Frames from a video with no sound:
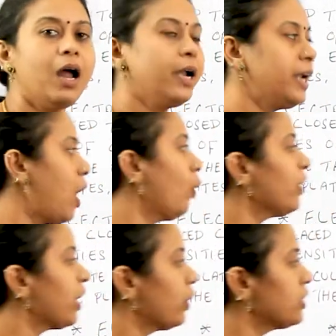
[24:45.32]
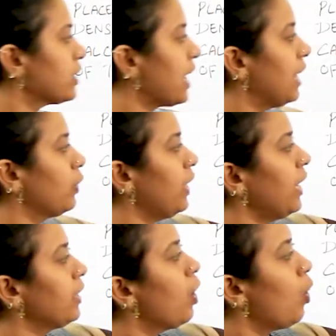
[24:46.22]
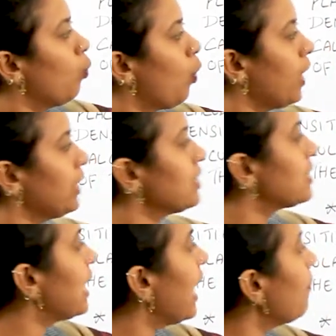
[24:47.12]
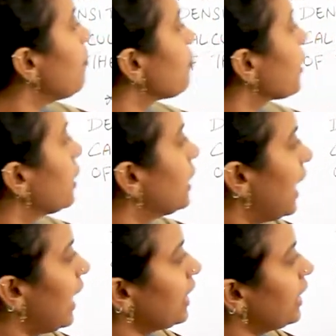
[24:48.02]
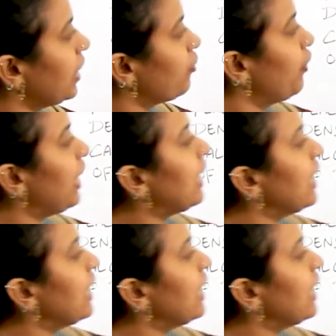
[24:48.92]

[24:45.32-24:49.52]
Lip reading: Now we are going to calculate what is the electric field